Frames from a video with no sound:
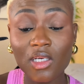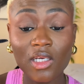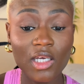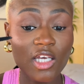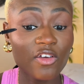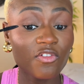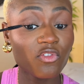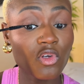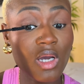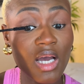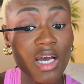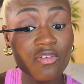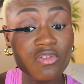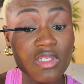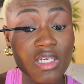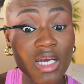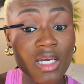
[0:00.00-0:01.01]
If you
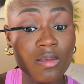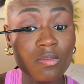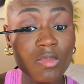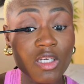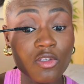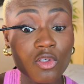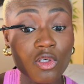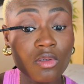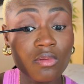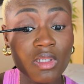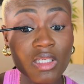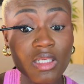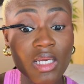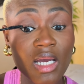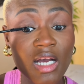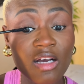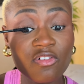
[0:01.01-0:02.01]
have time and you already
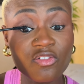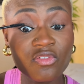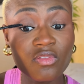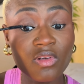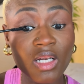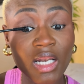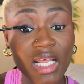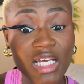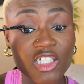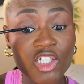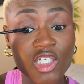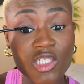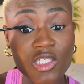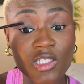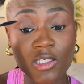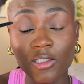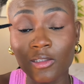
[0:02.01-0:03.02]
have
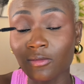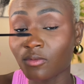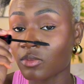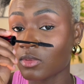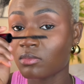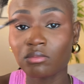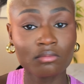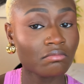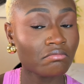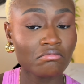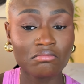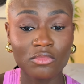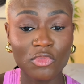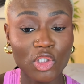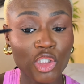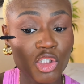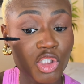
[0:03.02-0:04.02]
lashes on,
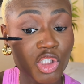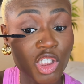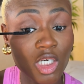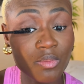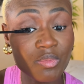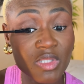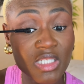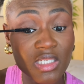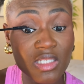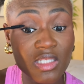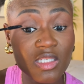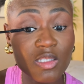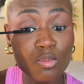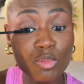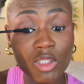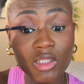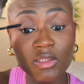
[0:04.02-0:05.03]
good job, sis.
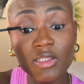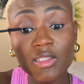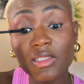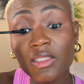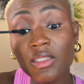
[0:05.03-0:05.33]
But